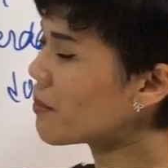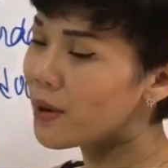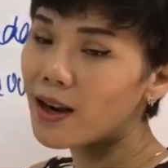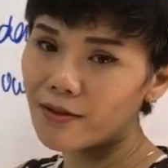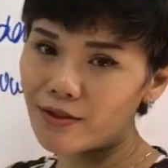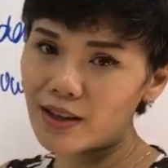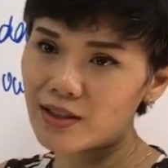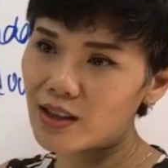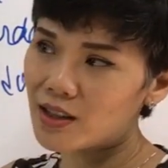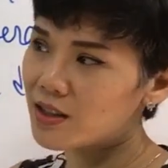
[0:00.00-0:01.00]

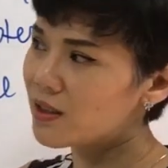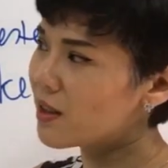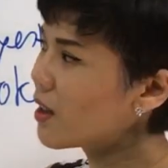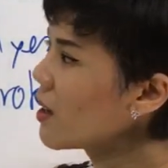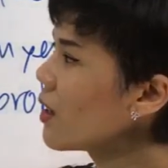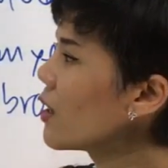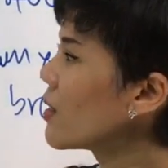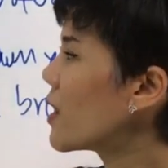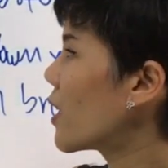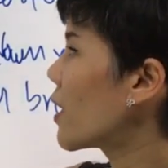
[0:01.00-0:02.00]
paraphrases.
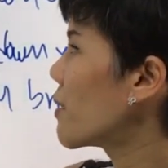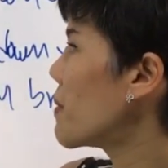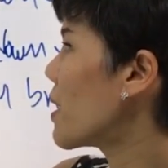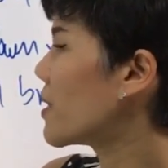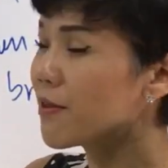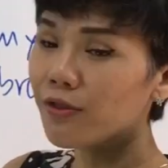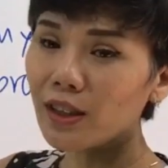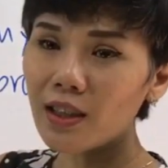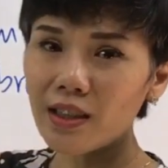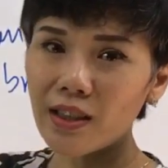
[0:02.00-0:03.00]
They may
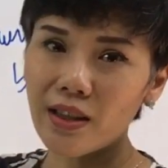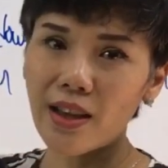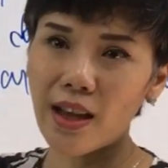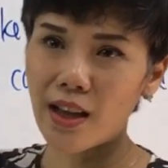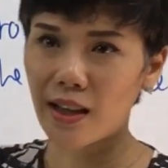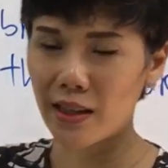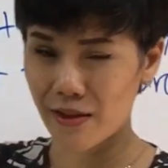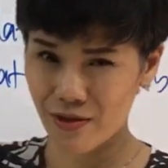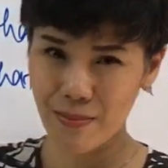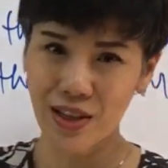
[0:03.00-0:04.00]
differ in the
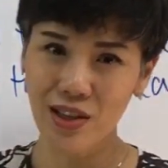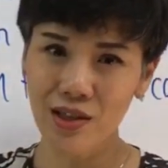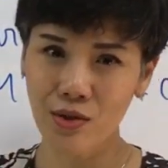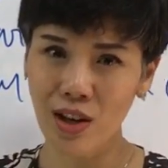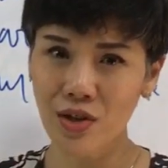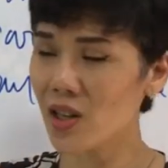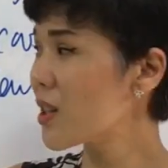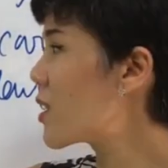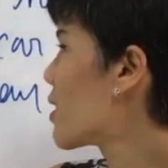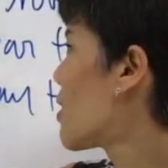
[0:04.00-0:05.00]
information
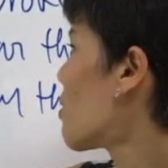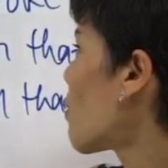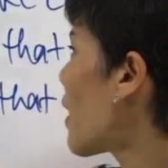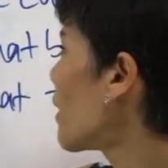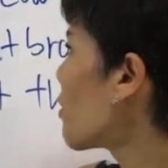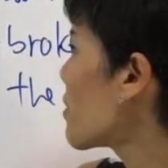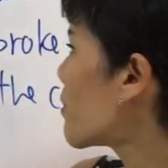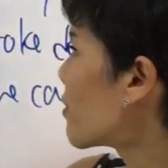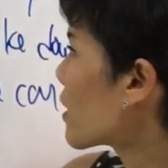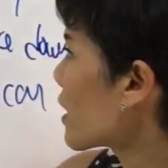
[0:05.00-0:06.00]
structure. While we
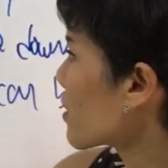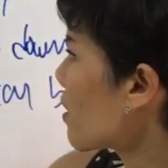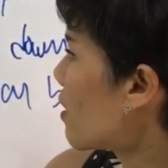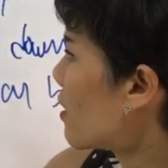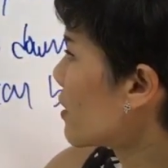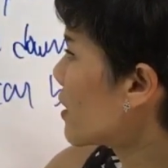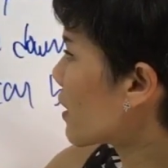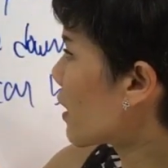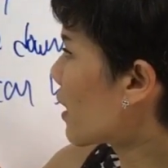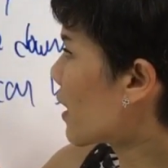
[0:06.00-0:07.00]
focus on the
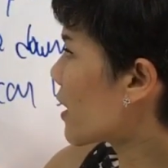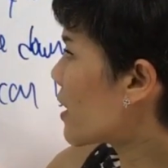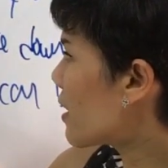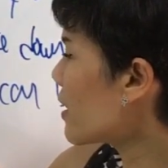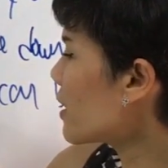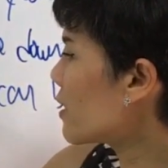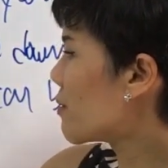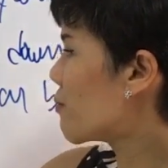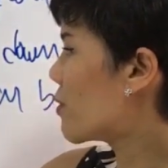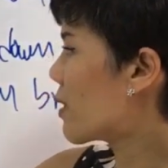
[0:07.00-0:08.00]
car here,
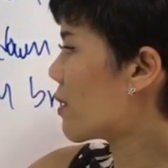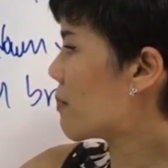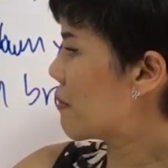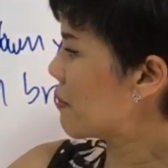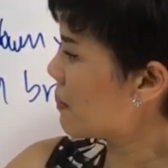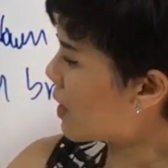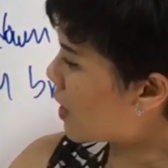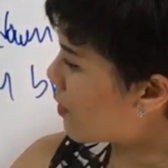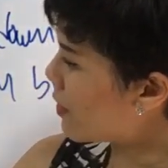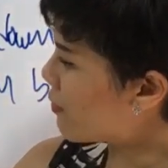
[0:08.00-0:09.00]

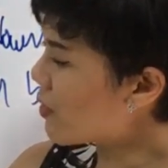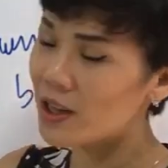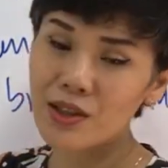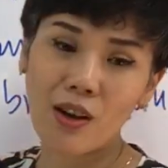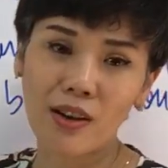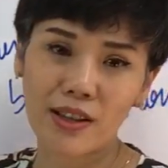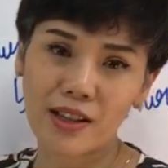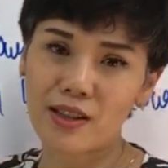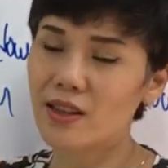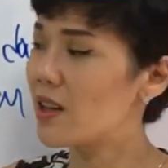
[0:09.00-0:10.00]
we focus on
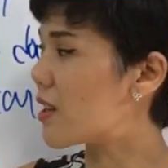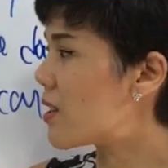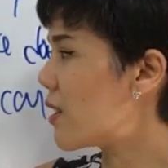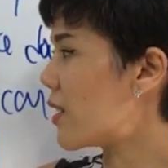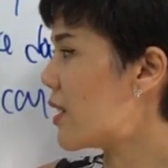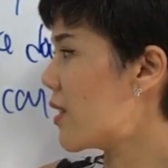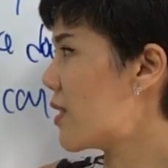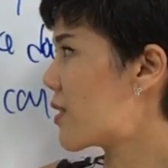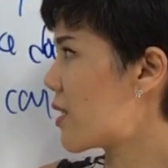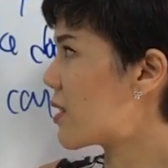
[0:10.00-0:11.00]
yesterday here in
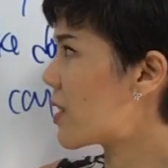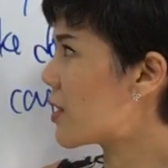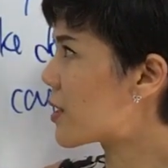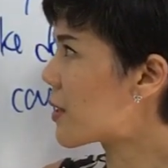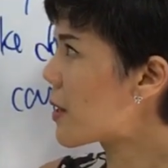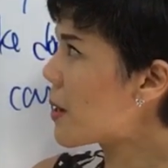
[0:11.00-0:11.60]
this sentence.